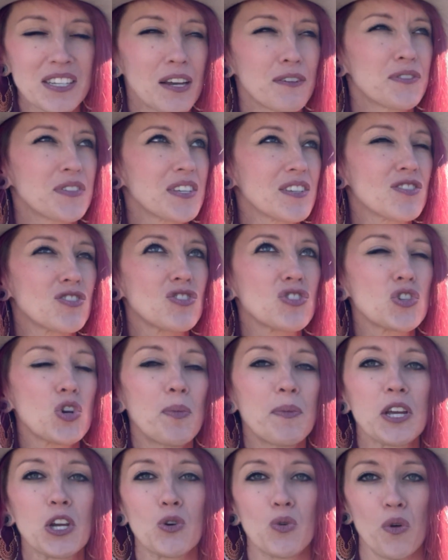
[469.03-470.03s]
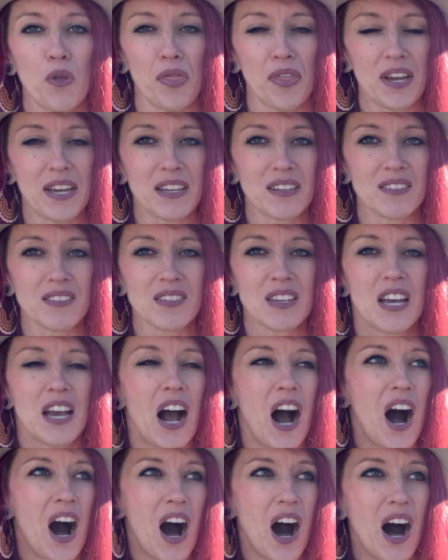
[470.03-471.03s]
I've seen so many cool things
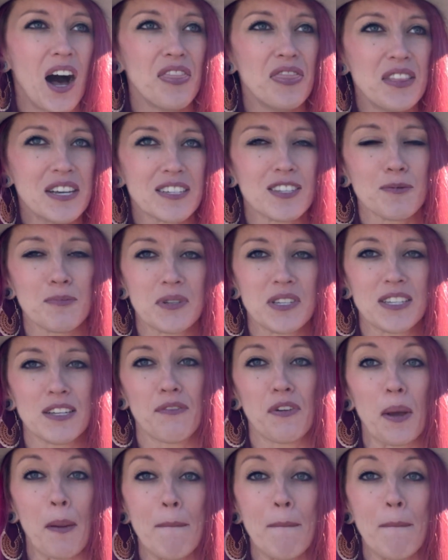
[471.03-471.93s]
on this specific